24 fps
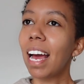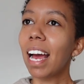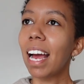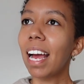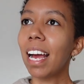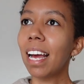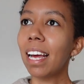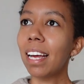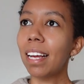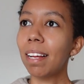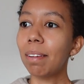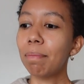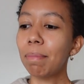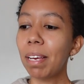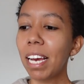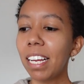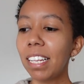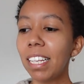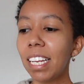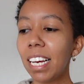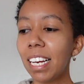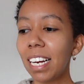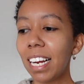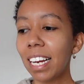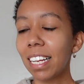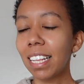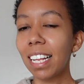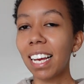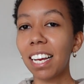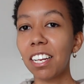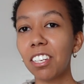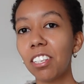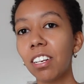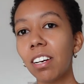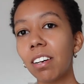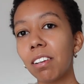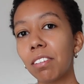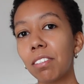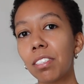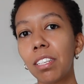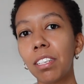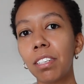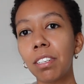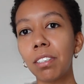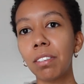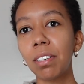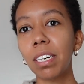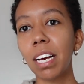Um, and then I like to
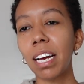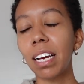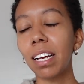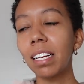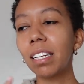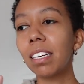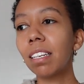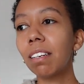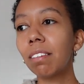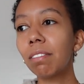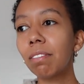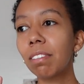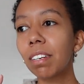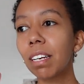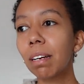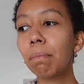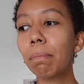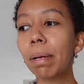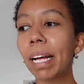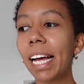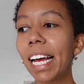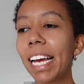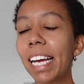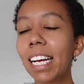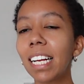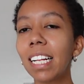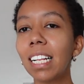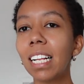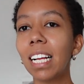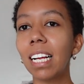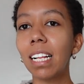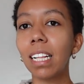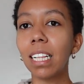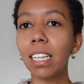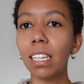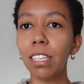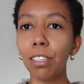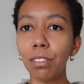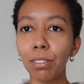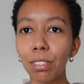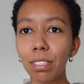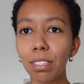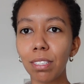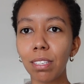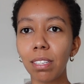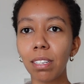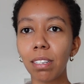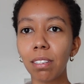also kind of compile a
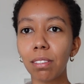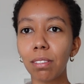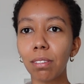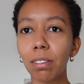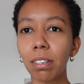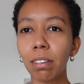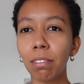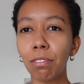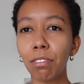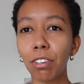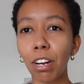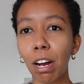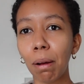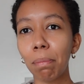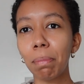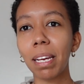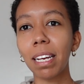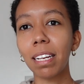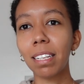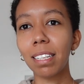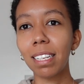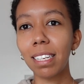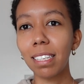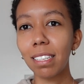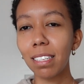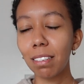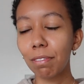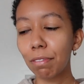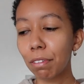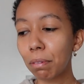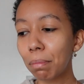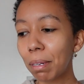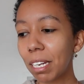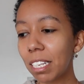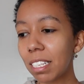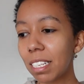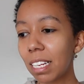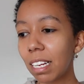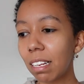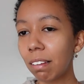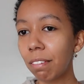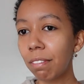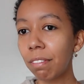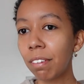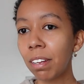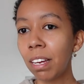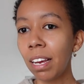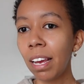loose sort of shopping list for
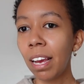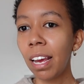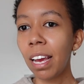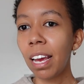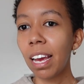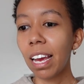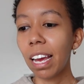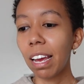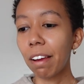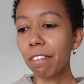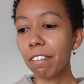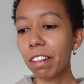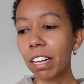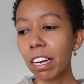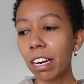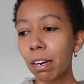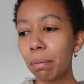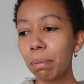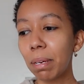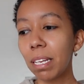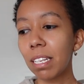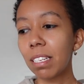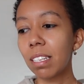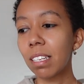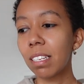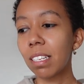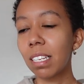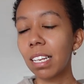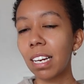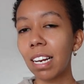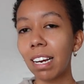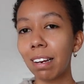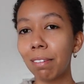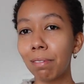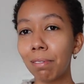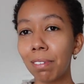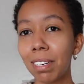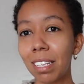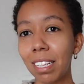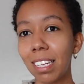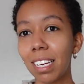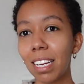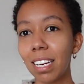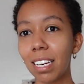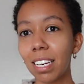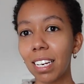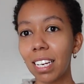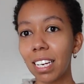myself if there are pieces that I
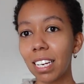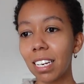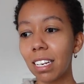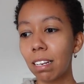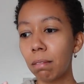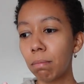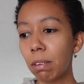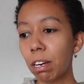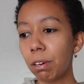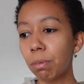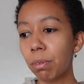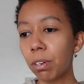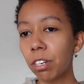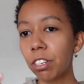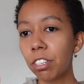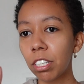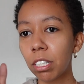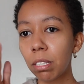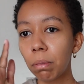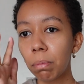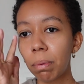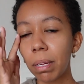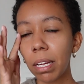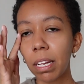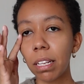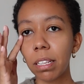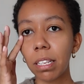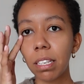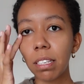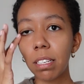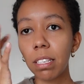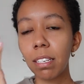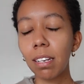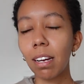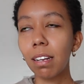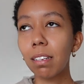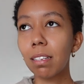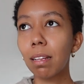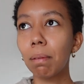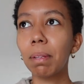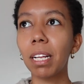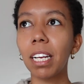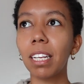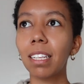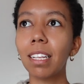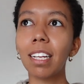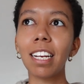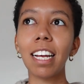really need in my wardrobe. This is not
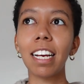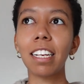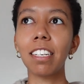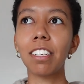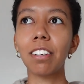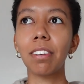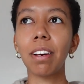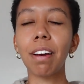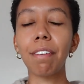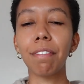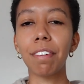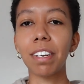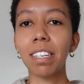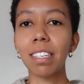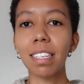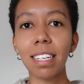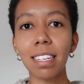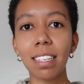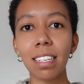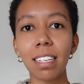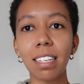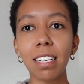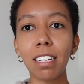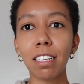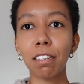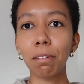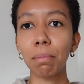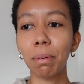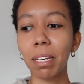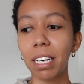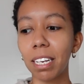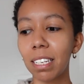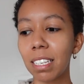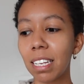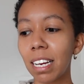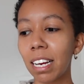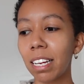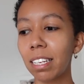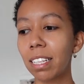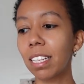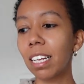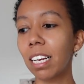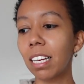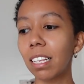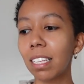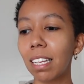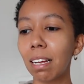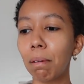something that I do every season though because I
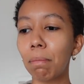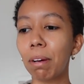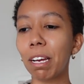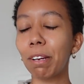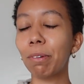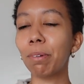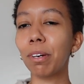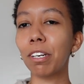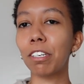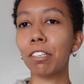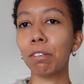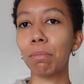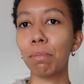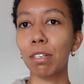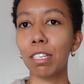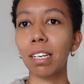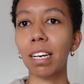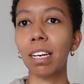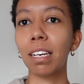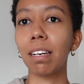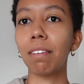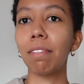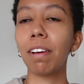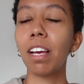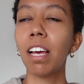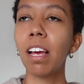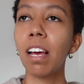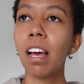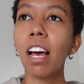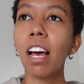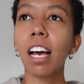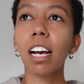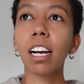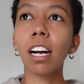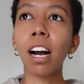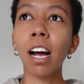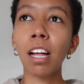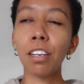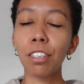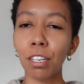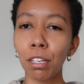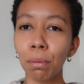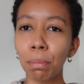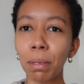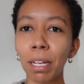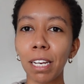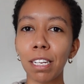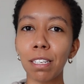think that my wardrobe has kind of got
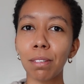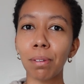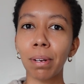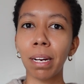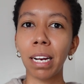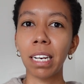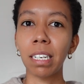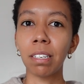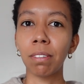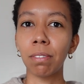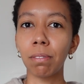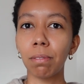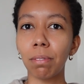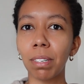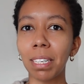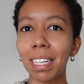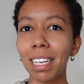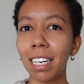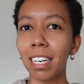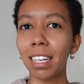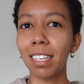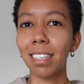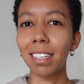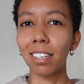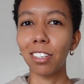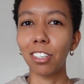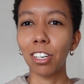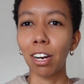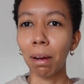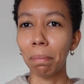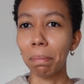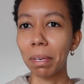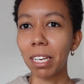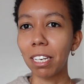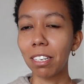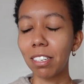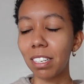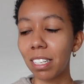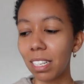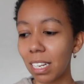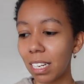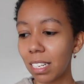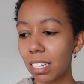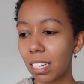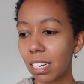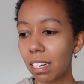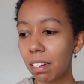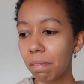to a place where I don't really need to shop each
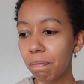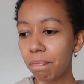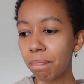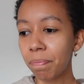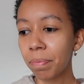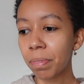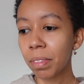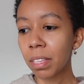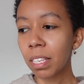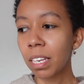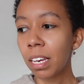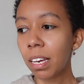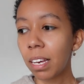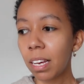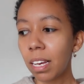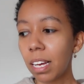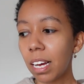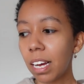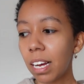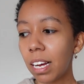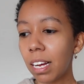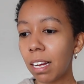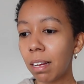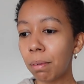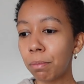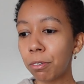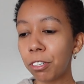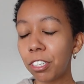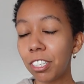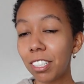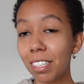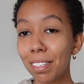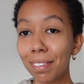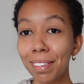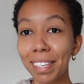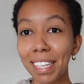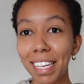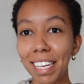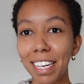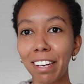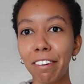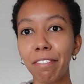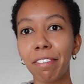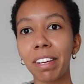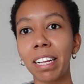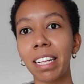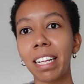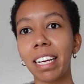season. Um, which is a really
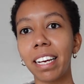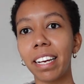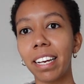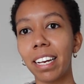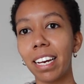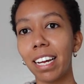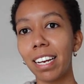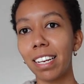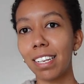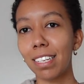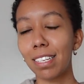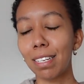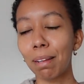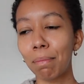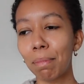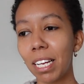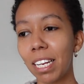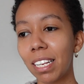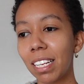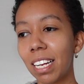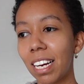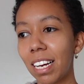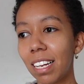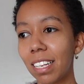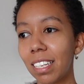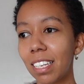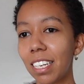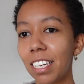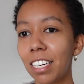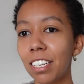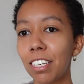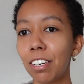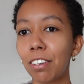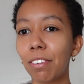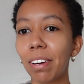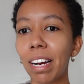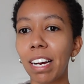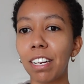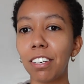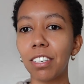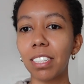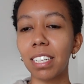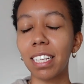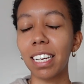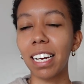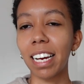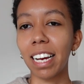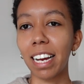good feeling and it's something that you know
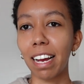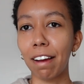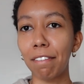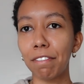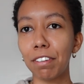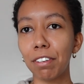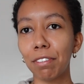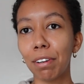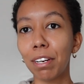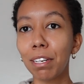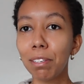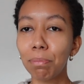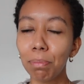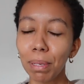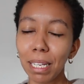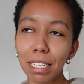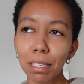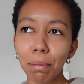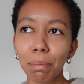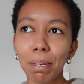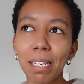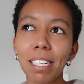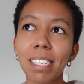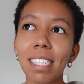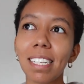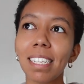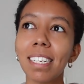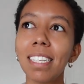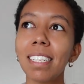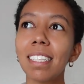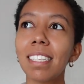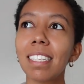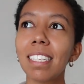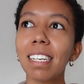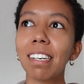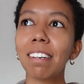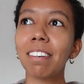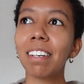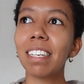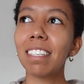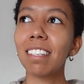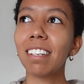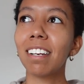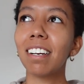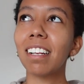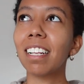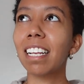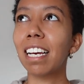gradually I have to replace pieces so it's
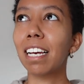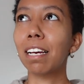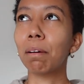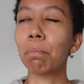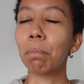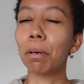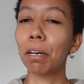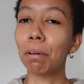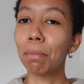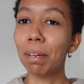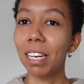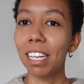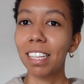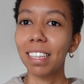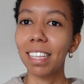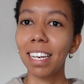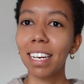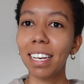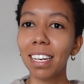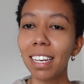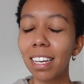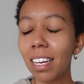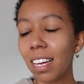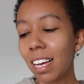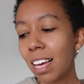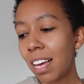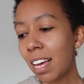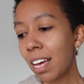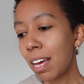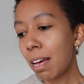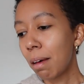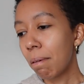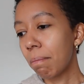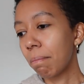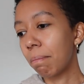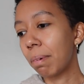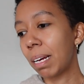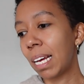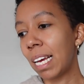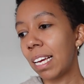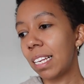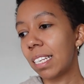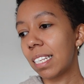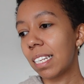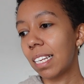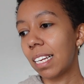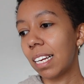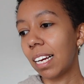not like a permanent thing
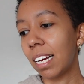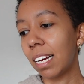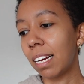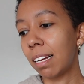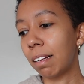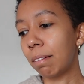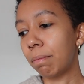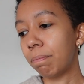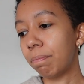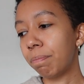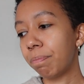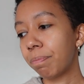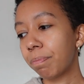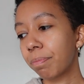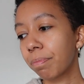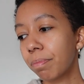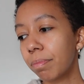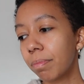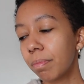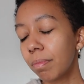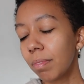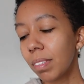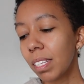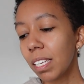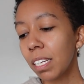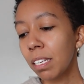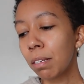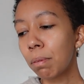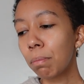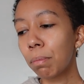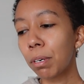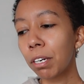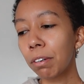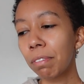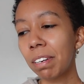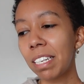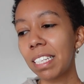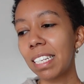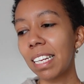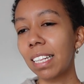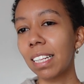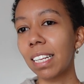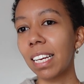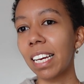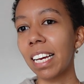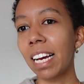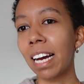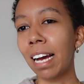but um, more
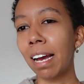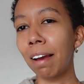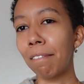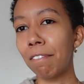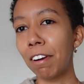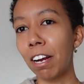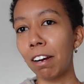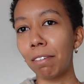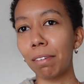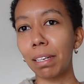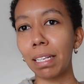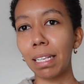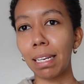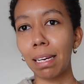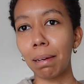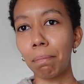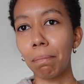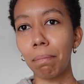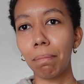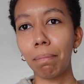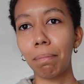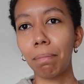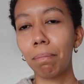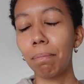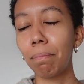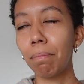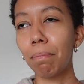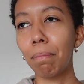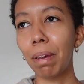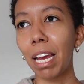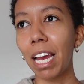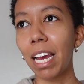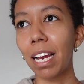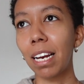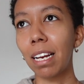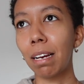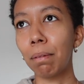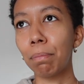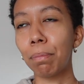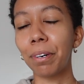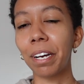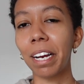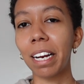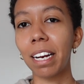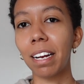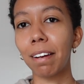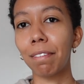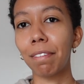recently yeah I've not really made a
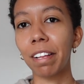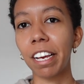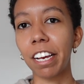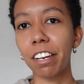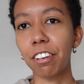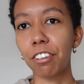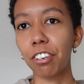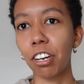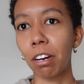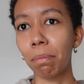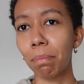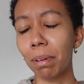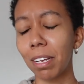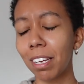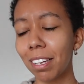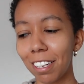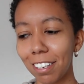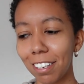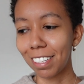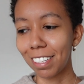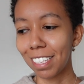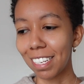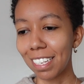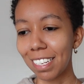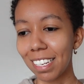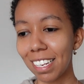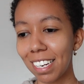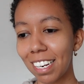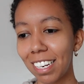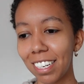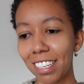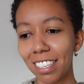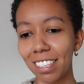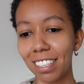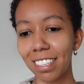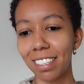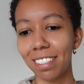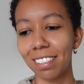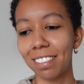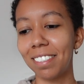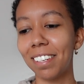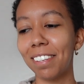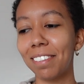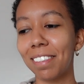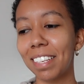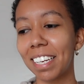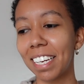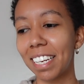point of like shopping season I just
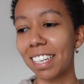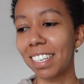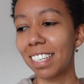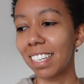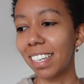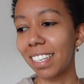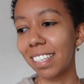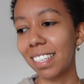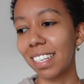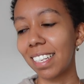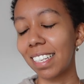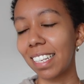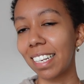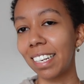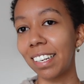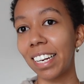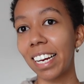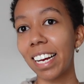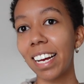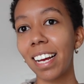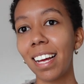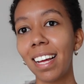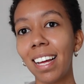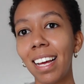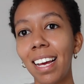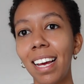don't think it's necessary.